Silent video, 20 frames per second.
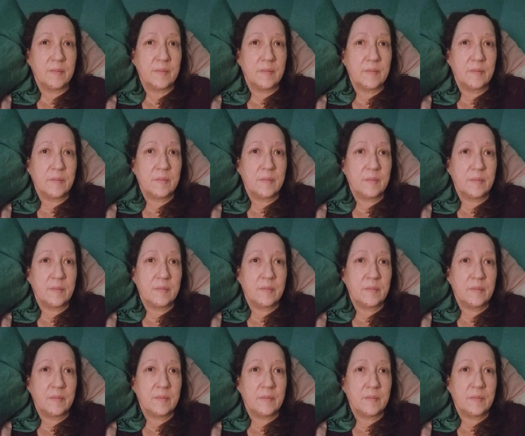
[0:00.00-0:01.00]

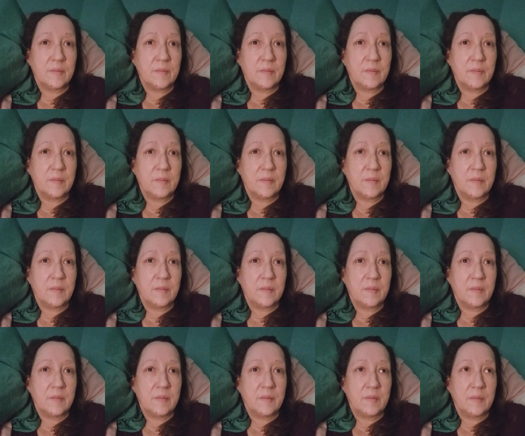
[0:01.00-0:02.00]

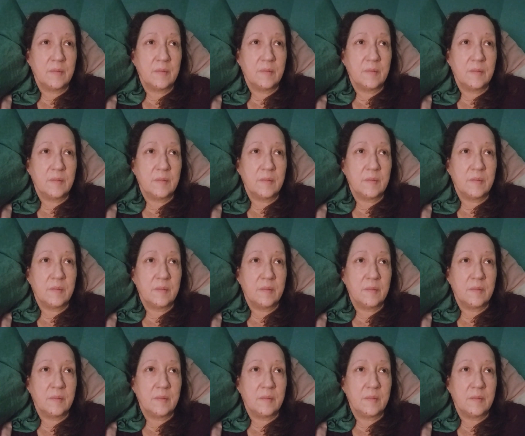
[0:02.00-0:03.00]

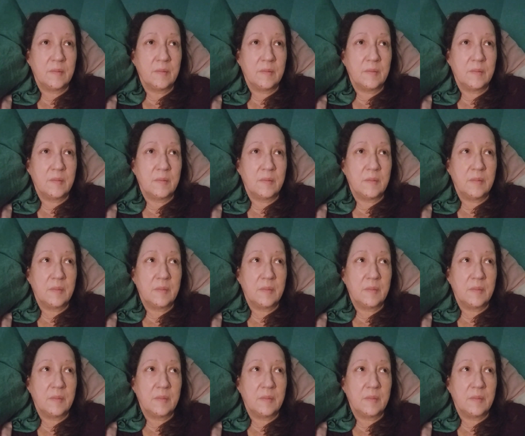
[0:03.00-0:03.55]
(silence)